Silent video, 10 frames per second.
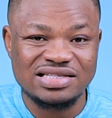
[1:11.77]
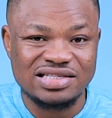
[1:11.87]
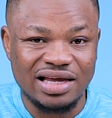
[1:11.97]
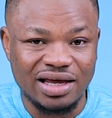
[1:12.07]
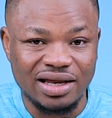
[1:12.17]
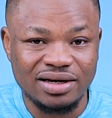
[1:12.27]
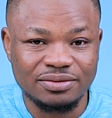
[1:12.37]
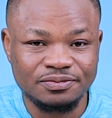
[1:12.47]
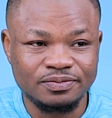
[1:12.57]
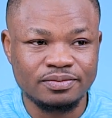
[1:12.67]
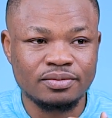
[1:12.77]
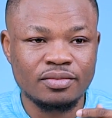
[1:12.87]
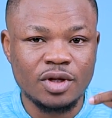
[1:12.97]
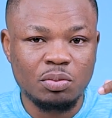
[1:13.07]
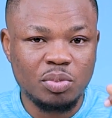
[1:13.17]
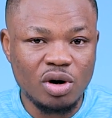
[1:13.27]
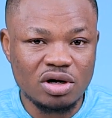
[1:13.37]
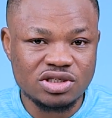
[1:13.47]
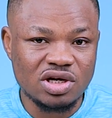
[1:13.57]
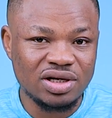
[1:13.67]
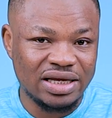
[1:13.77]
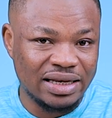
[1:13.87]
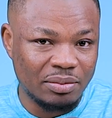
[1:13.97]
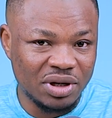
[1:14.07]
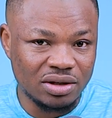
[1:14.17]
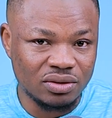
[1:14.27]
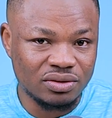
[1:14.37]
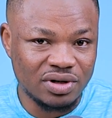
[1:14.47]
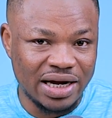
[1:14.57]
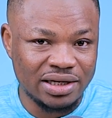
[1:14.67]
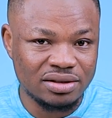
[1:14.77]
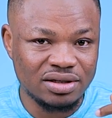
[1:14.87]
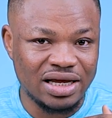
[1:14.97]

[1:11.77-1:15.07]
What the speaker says: singing, pause in the middle, right?